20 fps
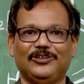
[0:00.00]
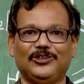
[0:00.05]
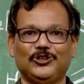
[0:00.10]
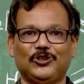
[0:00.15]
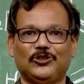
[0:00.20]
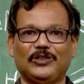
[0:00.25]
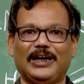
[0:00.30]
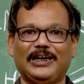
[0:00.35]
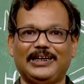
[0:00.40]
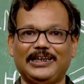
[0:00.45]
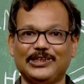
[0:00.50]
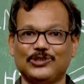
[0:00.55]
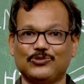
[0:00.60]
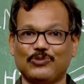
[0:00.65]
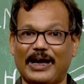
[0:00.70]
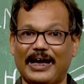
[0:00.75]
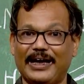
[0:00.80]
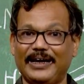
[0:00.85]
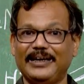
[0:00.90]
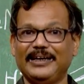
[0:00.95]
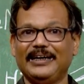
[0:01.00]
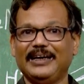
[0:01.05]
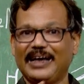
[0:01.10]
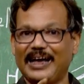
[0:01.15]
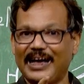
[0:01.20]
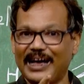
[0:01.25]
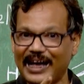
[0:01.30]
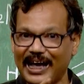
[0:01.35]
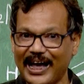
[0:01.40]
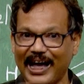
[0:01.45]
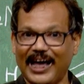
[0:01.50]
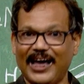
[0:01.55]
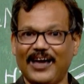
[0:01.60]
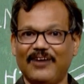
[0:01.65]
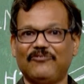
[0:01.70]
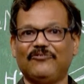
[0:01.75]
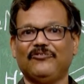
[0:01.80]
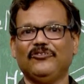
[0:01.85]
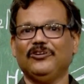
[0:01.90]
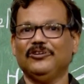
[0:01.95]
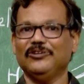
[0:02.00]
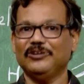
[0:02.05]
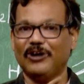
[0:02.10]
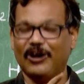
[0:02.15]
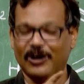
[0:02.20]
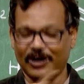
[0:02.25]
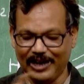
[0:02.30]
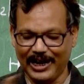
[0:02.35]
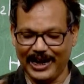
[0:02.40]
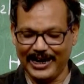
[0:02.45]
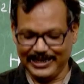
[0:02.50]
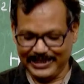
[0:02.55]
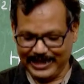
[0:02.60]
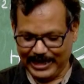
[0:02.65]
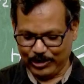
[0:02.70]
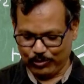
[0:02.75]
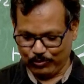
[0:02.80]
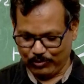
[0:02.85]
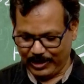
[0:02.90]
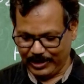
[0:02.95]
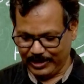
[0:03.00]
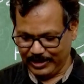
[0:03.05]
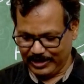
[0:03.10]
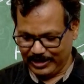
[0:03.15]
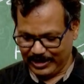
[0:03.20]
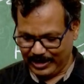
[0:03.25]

So that is why I have underlined that word,